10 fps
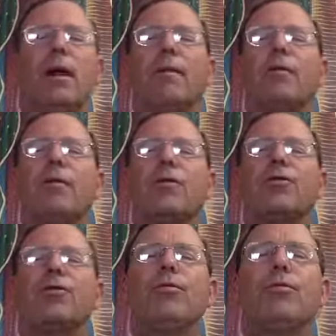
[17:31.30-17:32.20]
If you're
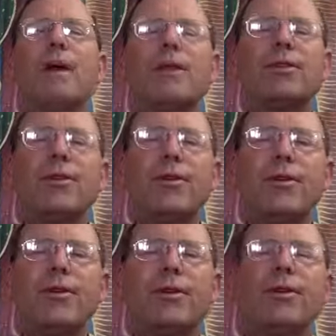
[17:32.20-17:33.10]
too busy,
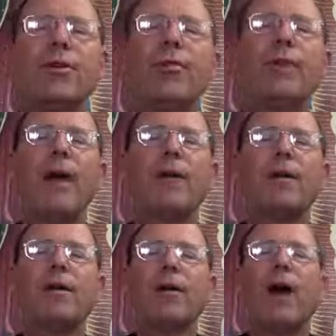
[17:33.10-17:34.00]
you can go
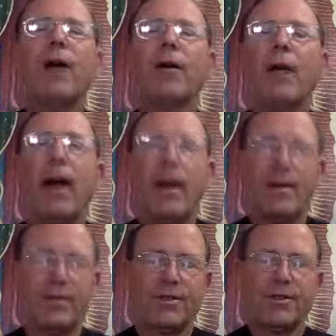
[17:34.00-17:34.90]
back into the
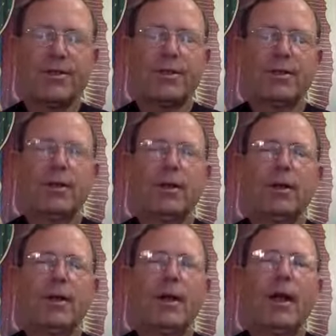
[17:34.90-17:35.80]
archives
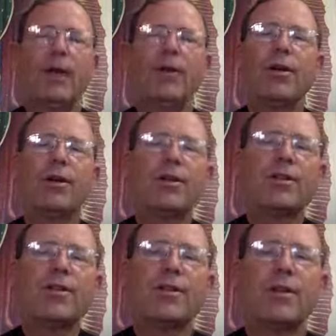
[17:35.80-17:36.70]
and you can
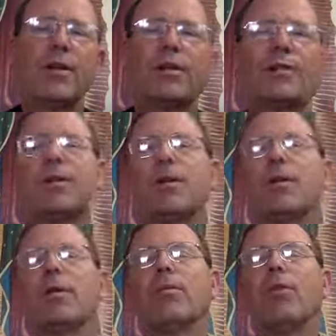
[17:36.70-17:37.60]
listen to this
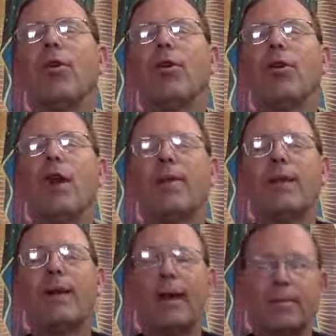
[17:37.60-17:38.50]

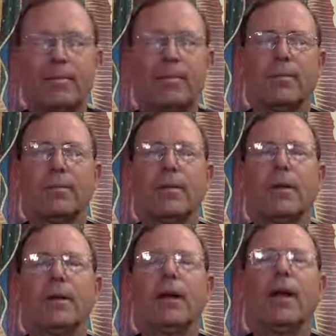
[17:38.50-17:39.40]
program again.
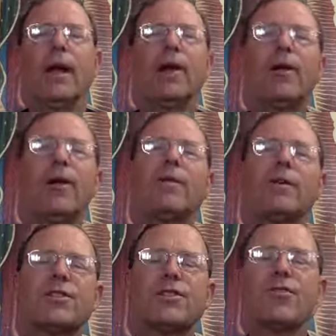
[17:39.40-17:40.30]
And all of
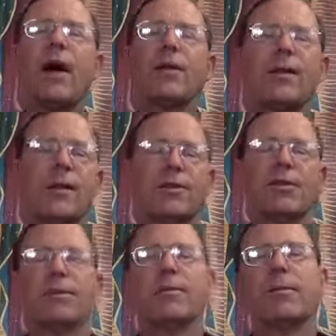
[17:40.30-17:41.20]
this is
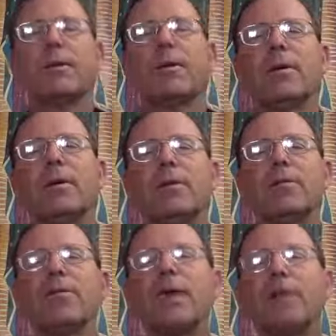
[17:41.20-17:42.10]
gratis,
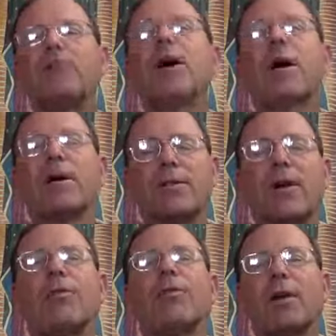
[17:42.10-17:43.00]
free of charge,
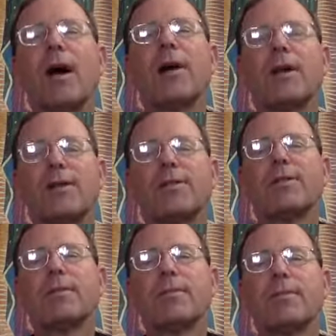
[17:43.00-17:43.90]
how good God
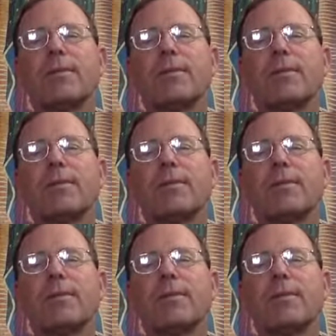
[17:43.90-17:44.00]
is.